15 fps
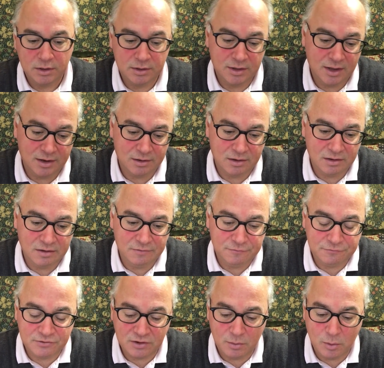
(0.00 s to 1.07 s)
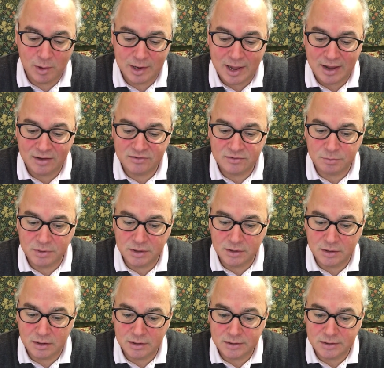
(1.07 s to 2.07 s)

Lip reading: that if someone asked me,